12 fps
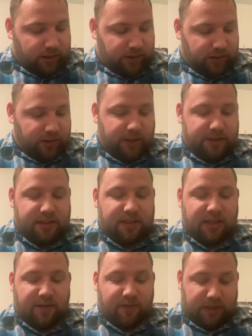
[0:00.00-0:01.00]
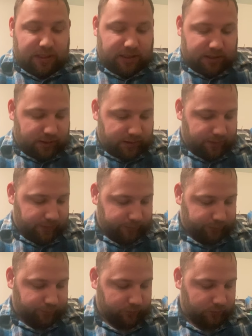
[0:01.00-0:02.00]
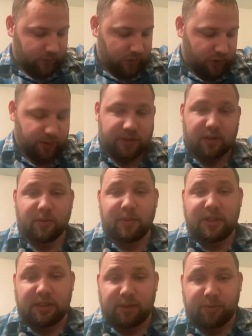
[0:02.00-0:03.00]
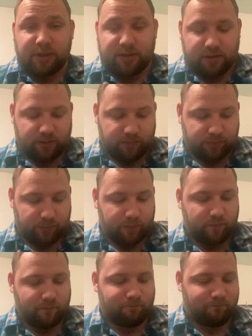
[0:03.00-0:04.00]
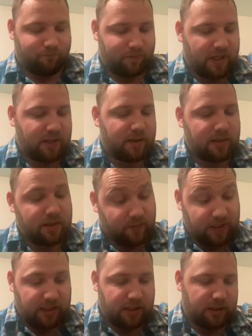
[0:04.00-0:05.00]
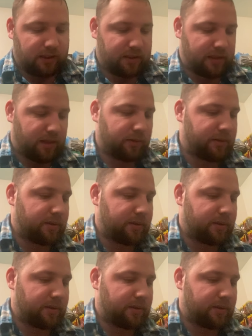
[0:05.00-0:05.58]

Thud 70 so it's going to be a lipless, if I can get this out.